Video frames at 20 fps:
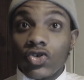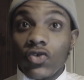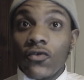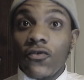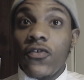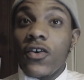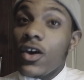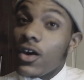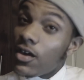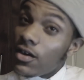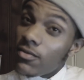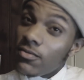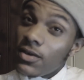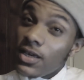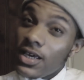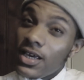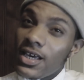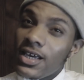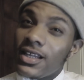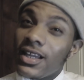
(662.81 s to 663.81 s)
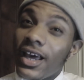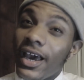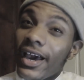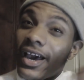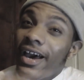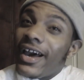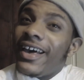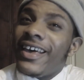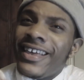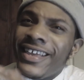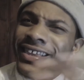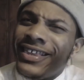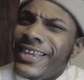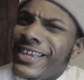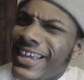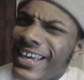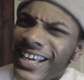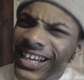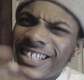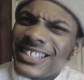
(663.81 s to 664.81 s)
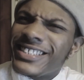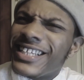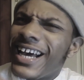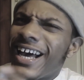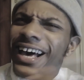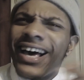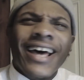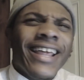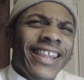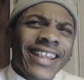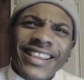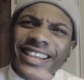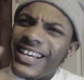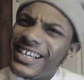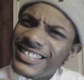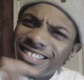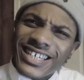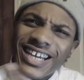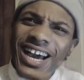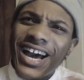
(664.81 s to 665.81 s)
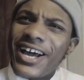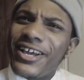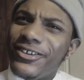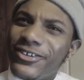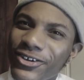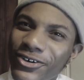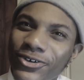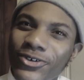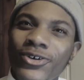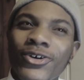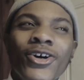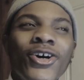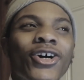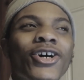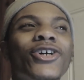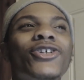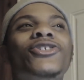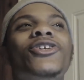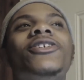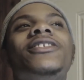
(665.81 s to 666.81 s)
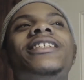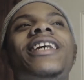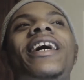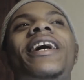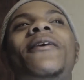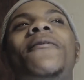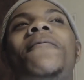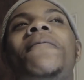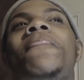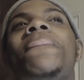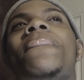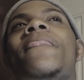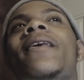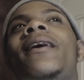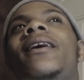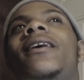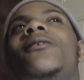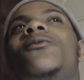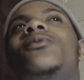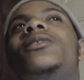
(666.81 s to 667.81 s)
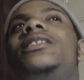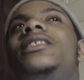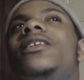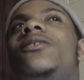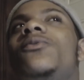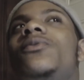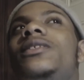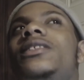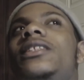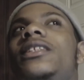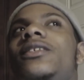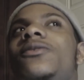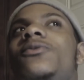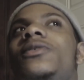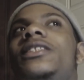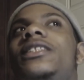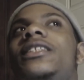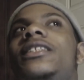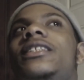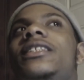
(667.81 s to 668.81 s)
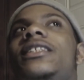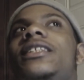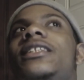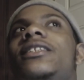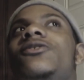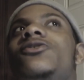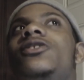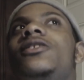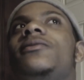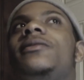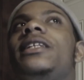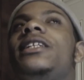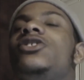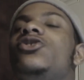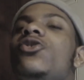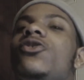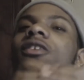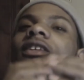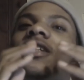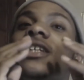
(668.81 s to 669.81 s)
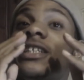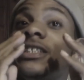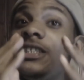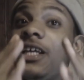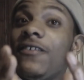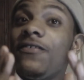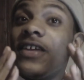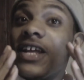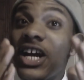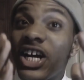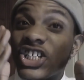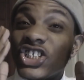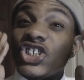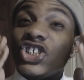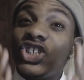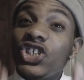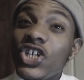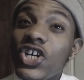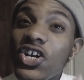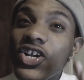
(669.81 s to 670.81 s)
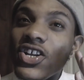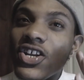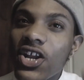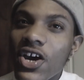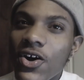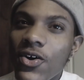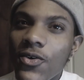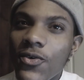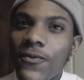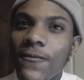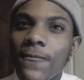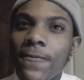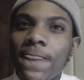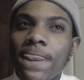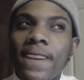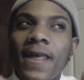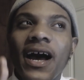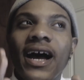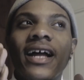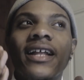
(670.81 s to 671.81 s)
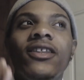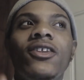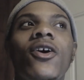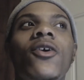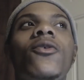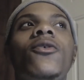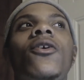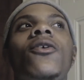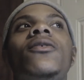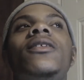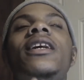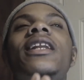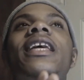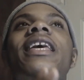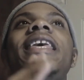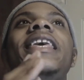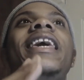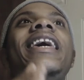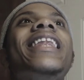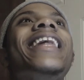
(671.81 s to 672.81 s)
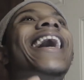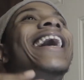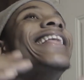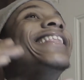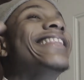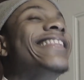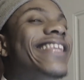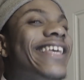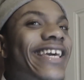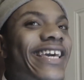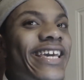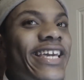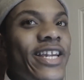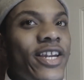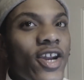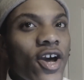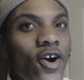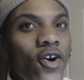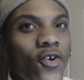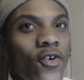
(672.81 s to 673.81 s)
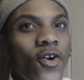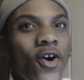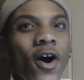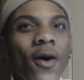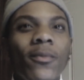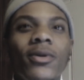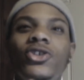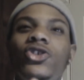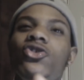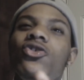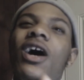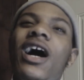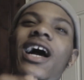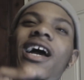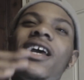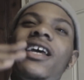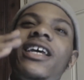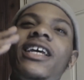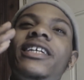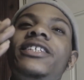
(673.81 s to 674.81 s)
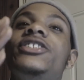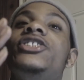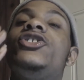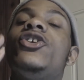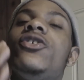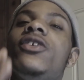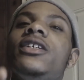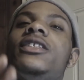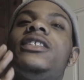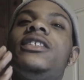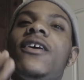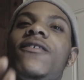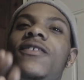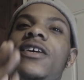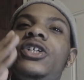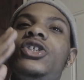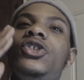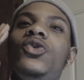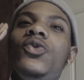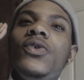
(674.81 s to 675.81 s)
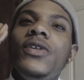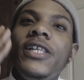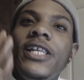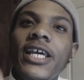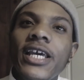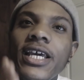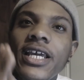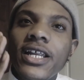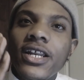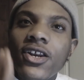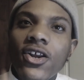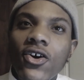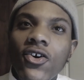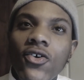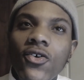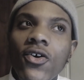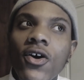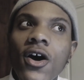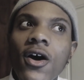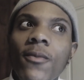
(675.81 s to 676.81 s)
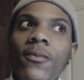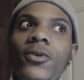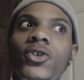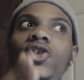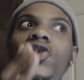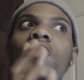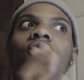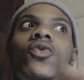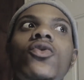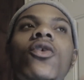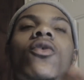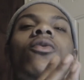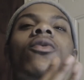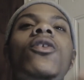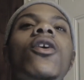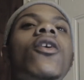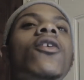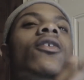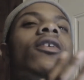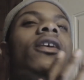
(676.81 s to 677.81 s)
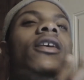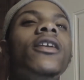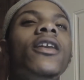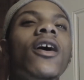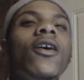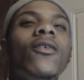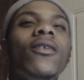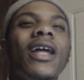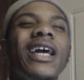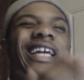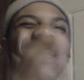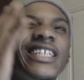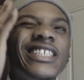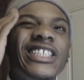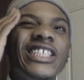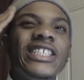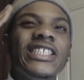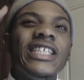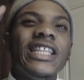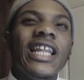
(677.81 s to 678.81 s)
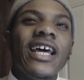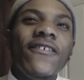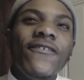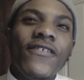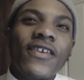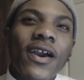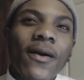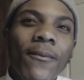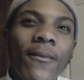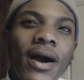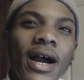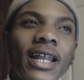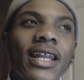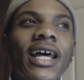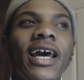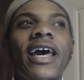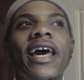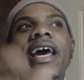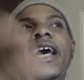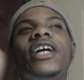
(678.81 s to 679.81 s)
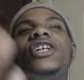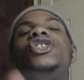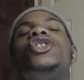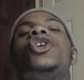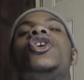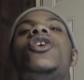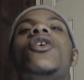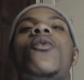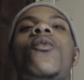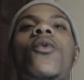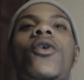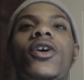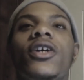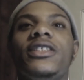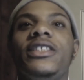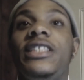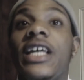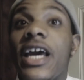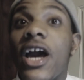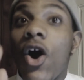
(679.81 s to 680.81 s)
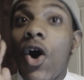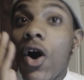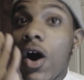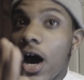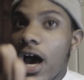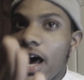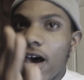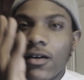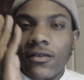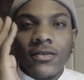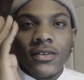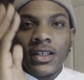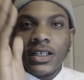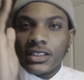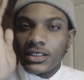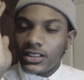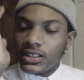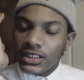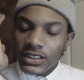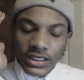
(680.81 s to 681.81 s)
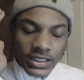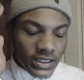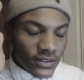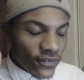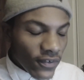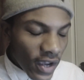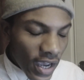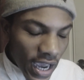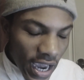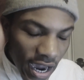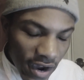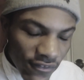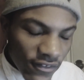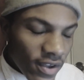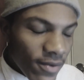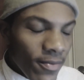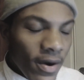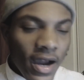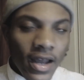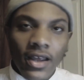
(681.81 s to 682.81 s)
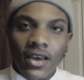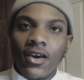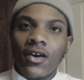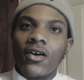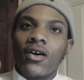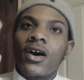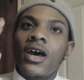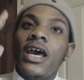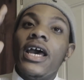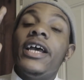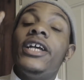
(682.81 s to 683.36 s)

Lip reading: You feel me? Like, niggas got other things they gotta do. So it's like, what's the, you see what I'm saying? So the stuff that I should know, I don't know. Then again, I did know, but you know how it's certain stuff that you did know, but you no longer know. Like, it just left your mind. Like, it's certain words that This is for everybody, y'all.